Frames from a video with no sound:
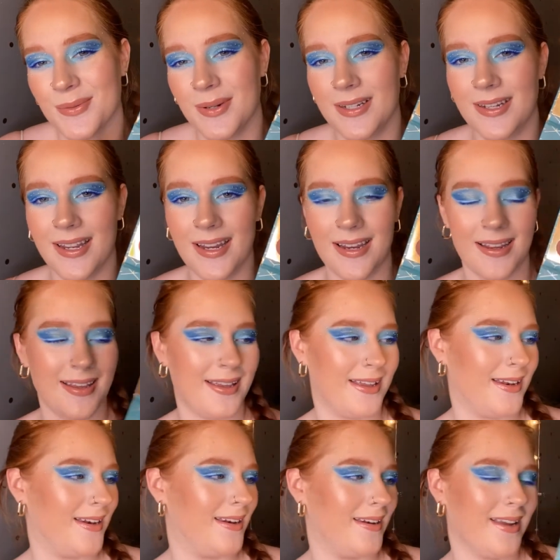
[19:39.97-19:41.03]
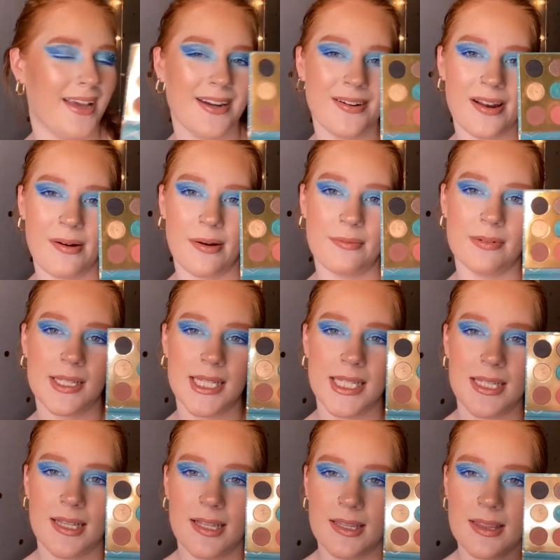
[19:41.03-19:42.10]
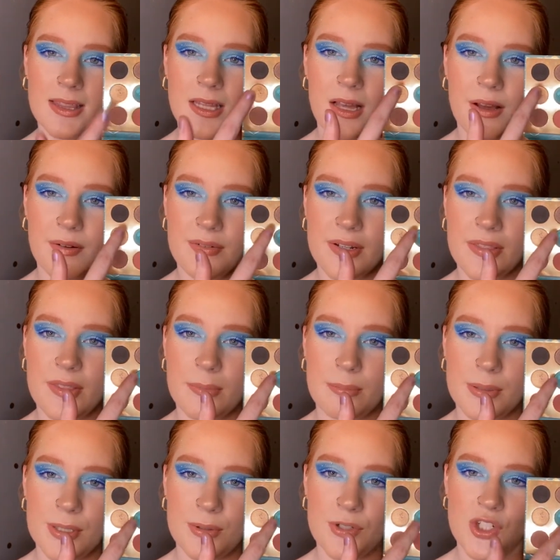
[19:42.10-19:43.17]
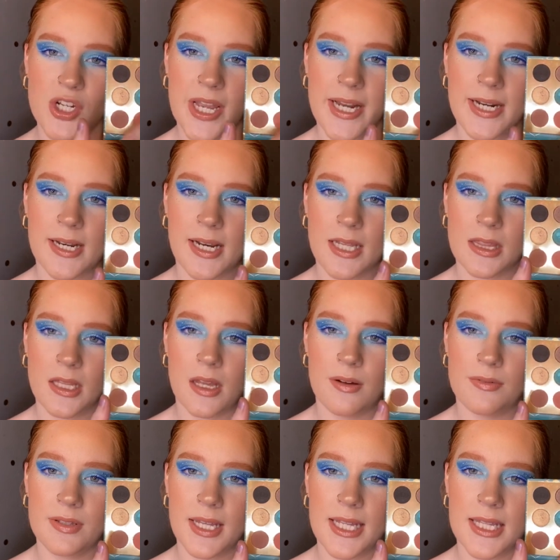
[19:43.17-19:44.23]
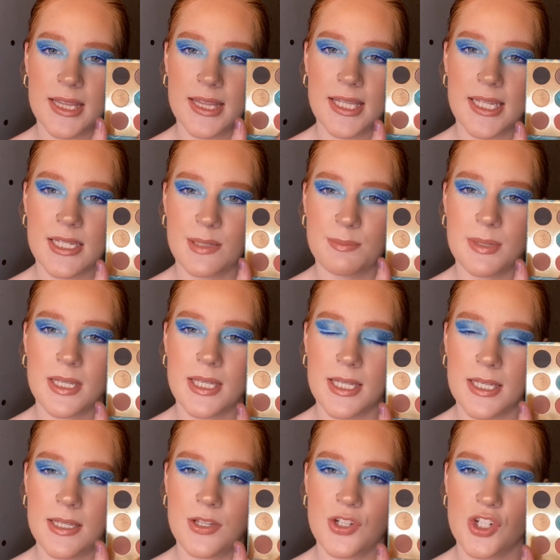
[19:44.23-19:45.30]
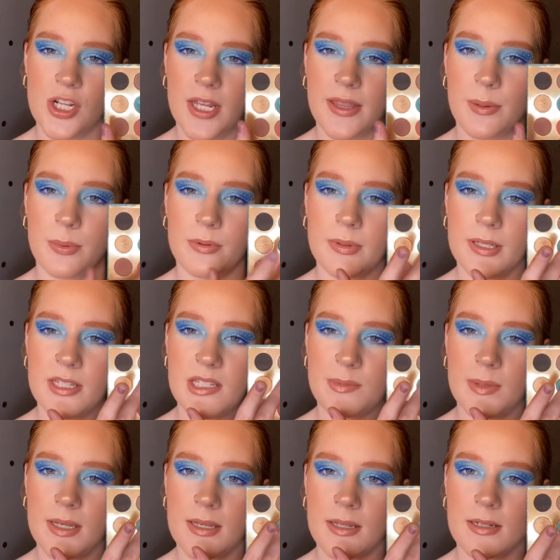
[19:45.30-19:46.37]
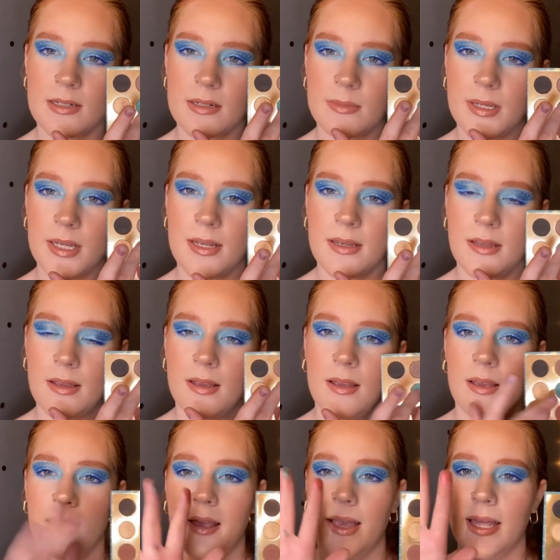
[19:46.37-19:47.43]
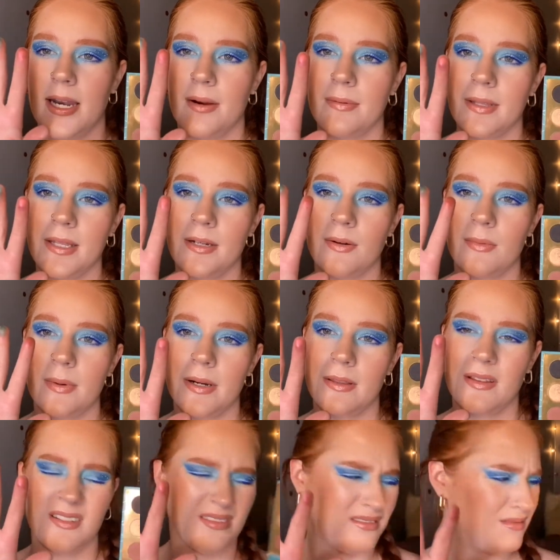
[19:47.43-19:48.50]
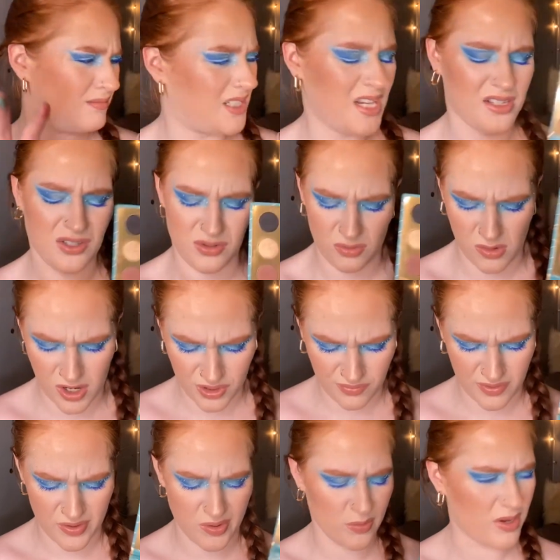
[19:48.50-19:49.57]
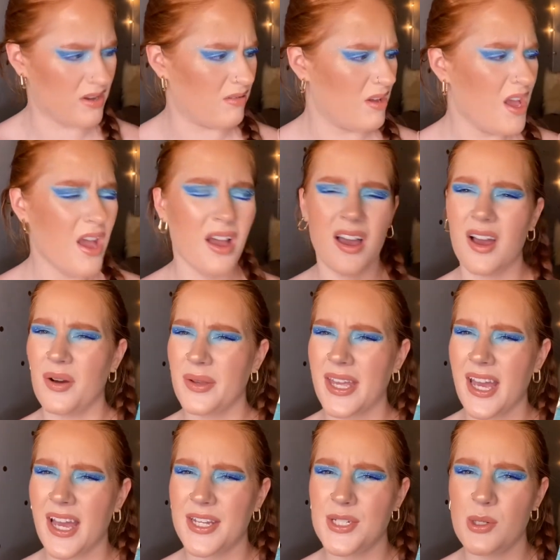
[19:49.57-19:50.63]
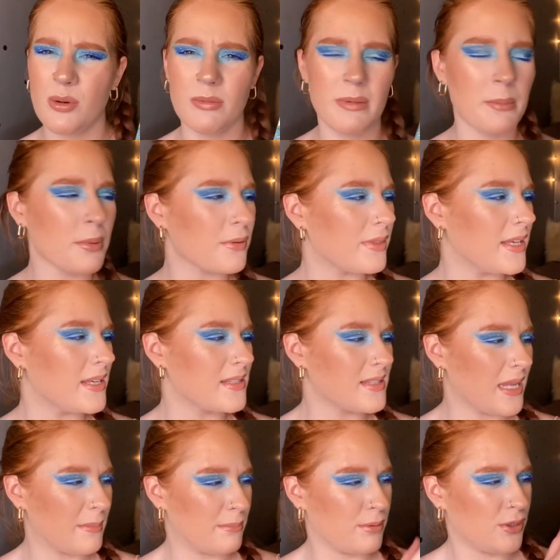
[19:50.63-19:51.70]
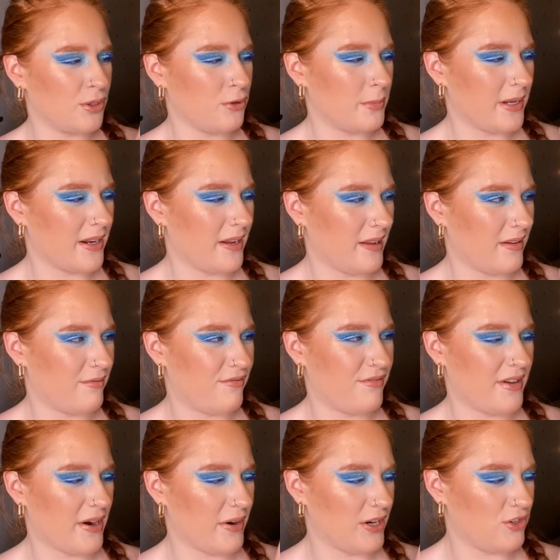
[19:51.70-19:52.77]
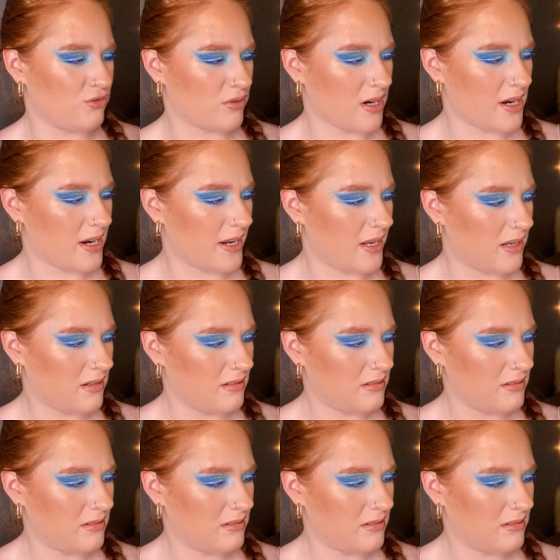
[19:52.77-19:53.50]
one day, and I don't know, I really loved the blue shade, and I loved like this pinky shade that were really speaking to me. And I really don't wear, oh, not swatched very well. Oh yeah, I do remember this like blue being very dry.